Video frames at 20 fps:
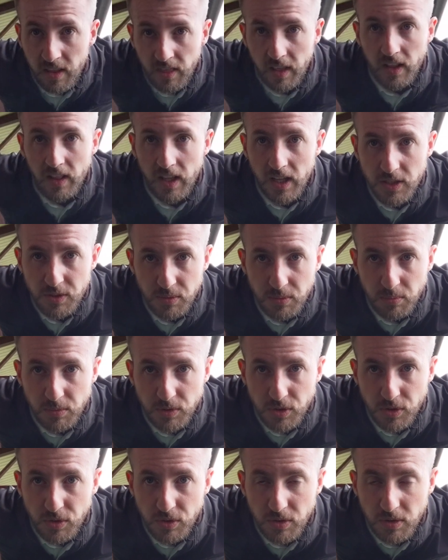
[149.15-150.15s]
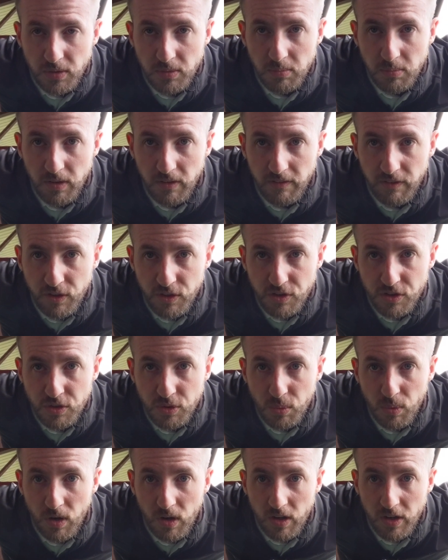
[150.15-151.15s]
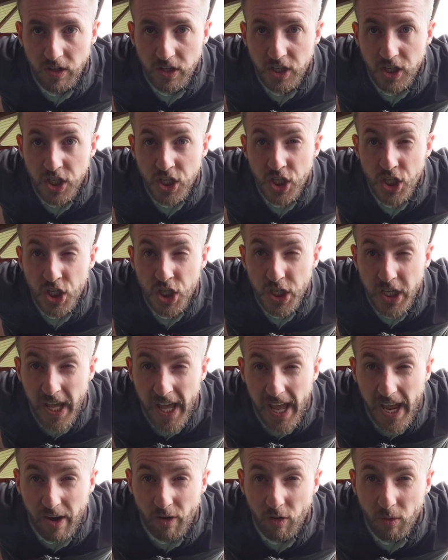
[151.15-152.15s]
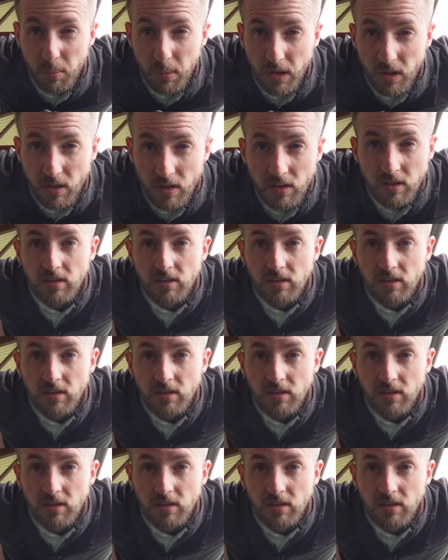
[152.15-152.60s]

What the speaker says: That last one was good. The first two were terrible.